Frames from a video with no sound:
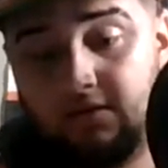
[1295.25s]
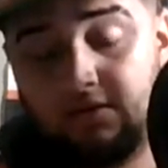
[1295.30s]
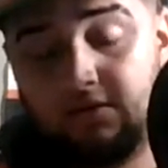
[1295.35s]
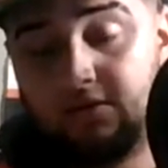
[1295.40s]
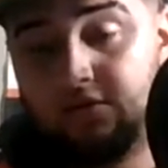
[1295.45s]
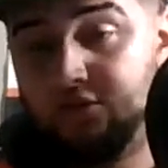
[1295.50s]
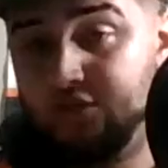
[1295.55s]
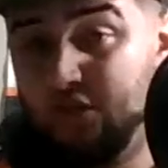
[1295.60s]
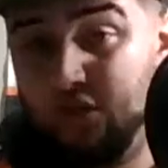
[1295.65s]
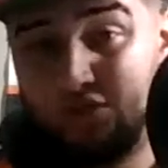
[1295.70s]

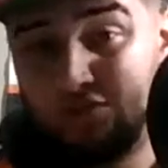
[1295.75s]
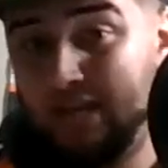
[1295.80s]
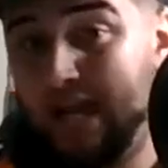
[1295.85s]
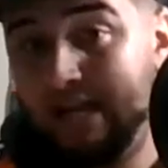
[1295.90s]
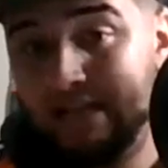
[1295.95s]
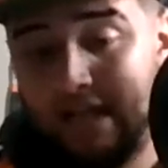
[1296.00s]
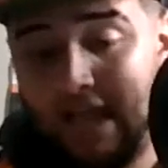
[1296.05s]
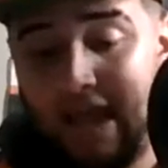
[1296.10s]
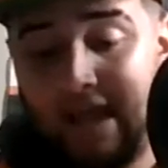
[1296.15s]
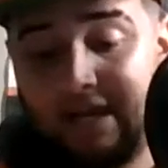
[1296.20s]
So you'll
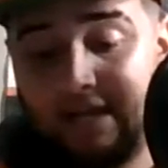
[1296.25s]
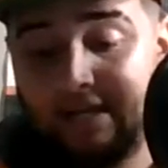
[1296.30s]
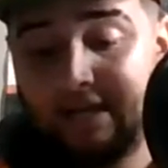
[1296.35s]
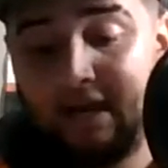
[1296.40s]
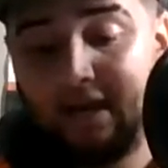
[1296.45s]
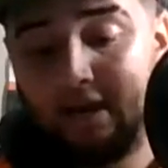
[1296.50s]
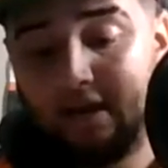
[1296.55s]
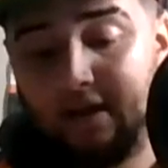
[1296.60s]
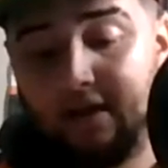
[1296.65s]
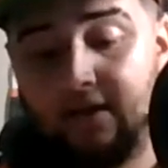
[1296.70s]
take that any
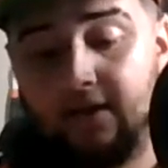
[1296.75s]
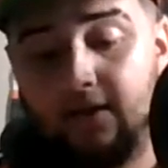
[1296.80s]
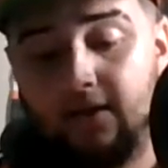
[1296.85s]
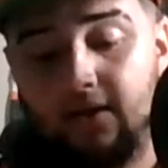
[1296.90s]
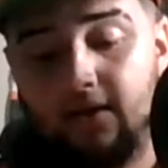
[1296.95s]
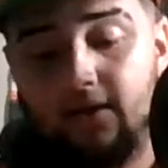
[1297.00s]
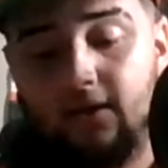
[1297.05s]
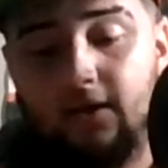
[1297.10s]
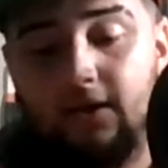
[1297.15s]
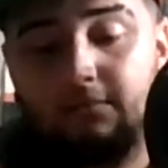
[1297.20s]
day.
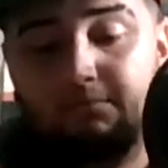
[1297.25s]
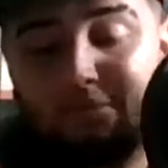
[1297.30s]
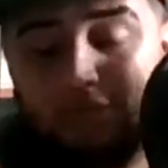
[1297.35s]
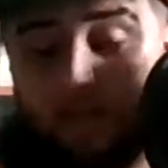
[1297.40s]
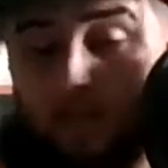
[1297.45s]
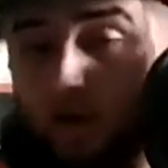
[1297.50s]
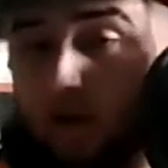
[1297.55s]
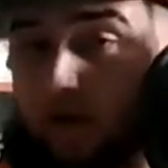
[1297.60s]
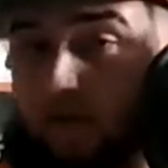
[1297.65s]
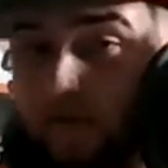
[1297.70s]
But
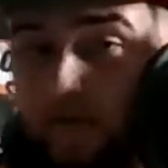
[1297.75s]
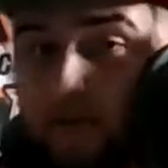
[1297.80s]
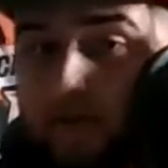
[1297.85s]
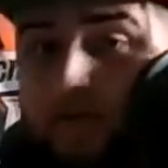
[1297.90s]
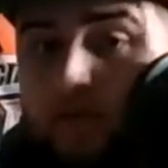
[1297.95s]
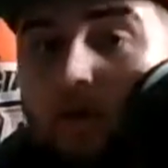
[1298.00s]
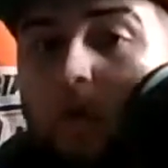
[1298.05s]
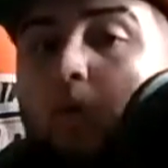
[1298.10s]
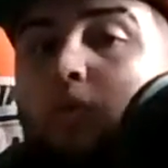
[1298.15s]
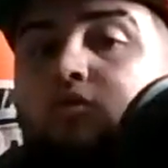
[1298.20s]
the offense
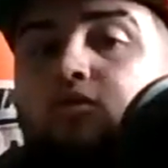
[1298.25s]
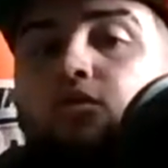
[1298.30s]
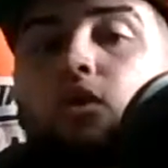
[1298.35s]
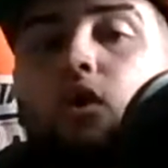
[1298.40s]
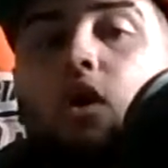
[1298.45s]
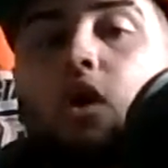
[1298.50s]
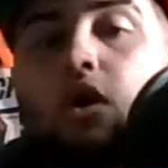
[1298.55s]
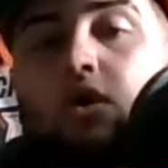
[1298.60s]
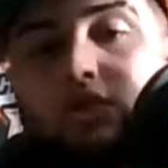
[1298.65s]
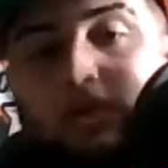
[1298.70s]

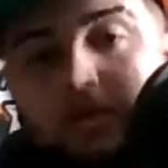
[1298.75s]
overall in the